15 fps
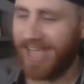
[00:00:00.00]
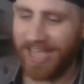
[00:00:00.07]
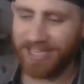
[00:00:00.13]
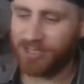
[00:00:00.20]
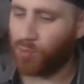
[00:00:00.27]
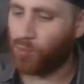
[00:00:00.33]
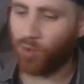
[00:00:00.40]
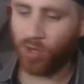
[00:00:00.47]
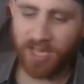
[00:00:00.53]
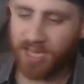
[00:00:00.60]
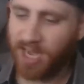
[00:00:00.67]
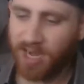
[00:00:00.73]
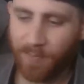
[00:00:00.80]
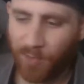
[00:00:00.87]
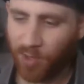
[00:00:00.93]
is
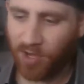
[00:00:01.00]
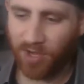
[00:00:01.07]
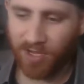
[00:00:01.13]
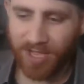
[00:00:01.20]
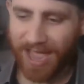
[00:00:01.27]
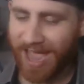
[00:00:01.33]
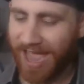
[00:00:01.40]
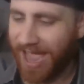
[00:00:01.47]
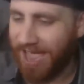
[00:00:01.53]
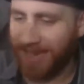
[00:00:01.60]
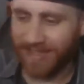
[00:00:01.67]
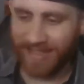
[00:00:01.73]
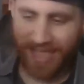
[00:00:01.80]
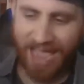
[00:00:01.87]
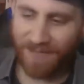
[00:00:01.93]
working on a book
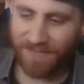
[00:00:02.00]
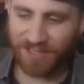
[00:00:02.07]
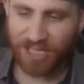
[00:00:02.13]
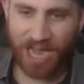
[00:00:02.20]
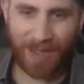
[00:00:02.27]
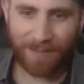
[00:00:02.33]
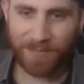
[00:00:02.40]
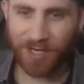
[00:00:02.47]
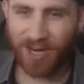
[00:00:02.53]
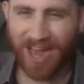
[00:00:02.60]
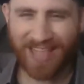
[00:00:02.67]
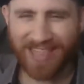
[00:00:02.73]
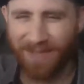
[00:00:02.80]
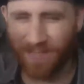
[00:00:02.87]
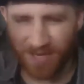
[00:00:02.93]
and they have a chapter
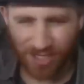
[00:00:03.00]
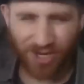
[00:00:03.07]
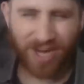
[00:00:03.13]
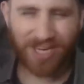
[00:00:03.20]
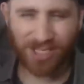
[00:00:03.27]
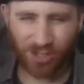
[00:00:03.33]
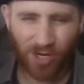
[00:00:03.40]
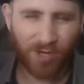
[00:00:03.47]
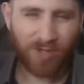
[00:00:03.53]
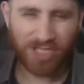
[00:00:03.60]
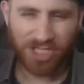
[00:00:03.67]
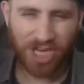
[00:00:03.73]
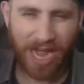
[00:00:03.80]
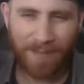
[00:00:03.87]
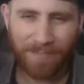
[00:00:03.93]
and they've been trying to struggle
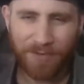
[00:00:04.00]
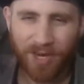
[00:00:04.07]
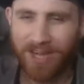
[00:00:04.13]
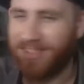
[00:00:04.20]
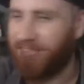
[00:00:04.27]
with this chapter,